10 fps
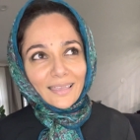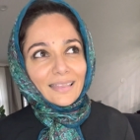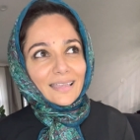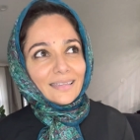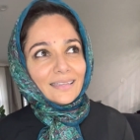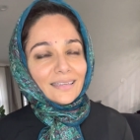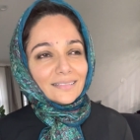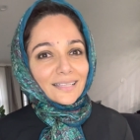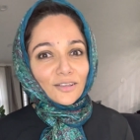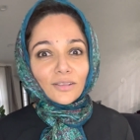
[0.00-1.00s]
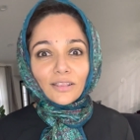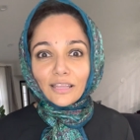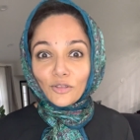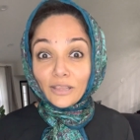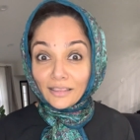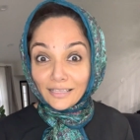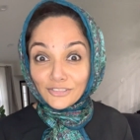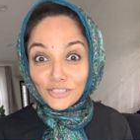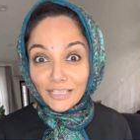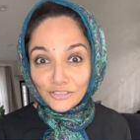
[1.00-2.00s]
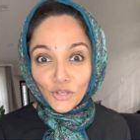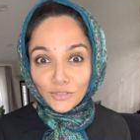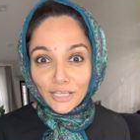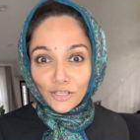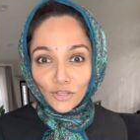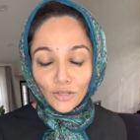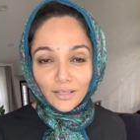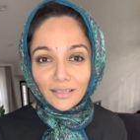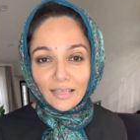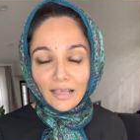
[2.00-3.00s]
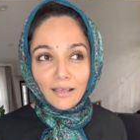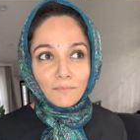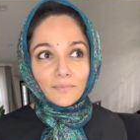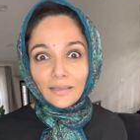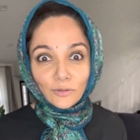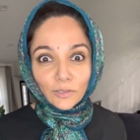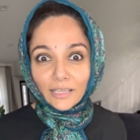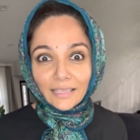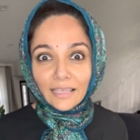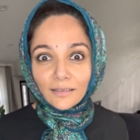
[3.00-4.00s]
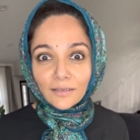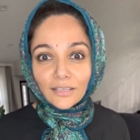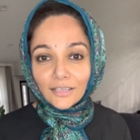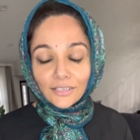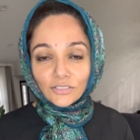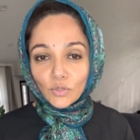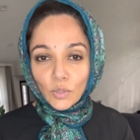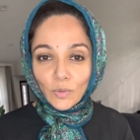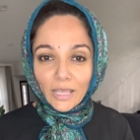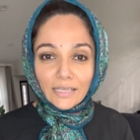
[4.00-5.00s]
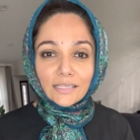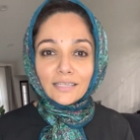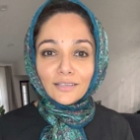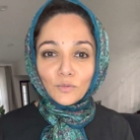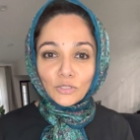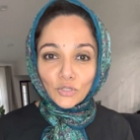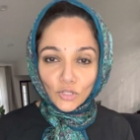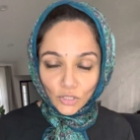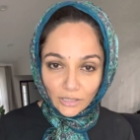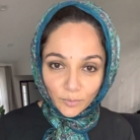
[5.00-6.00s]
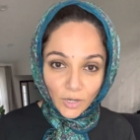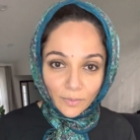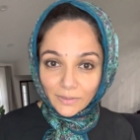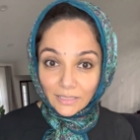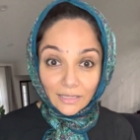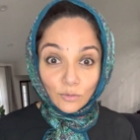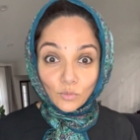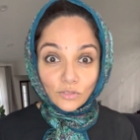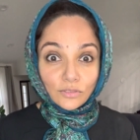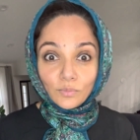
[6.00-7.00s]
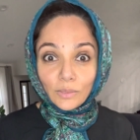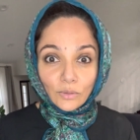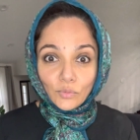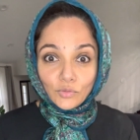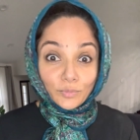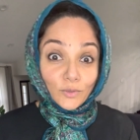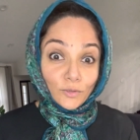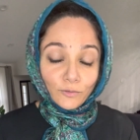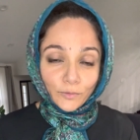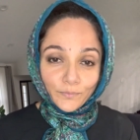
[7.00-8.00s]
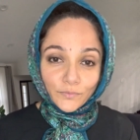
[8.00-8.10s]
And then he's like, let's go take a look. And we were like, yeah. So we went, we took a look at the property. It was beautiful.